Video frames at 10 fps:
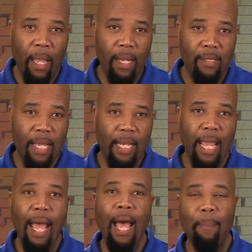Because on
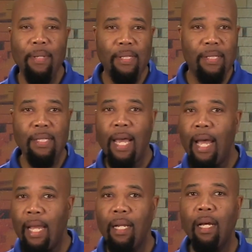the opposite
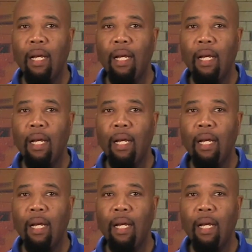side